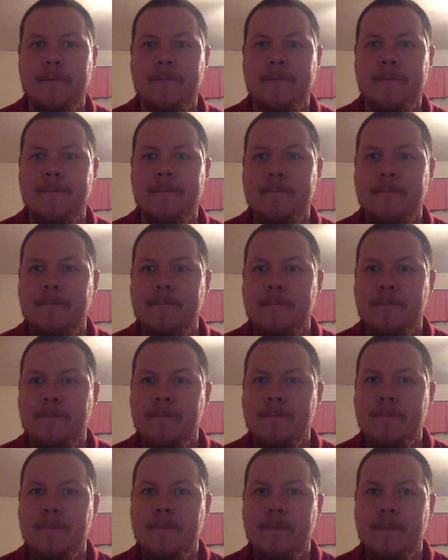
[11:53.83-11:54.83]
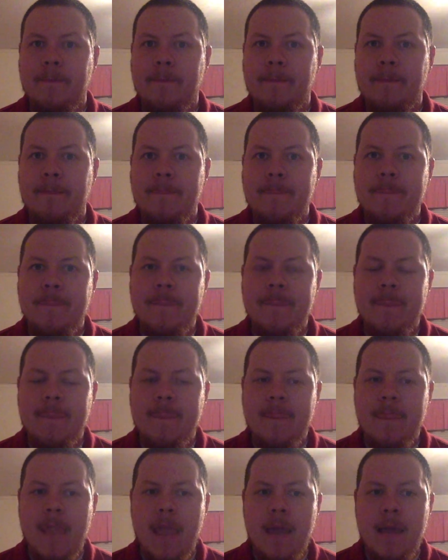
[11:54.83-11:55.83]

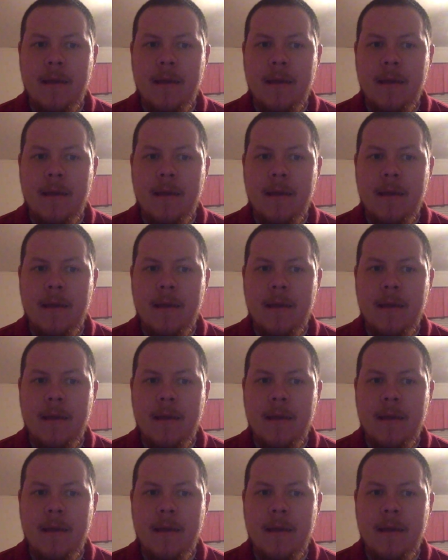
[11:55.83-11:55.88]
Nobody speaks.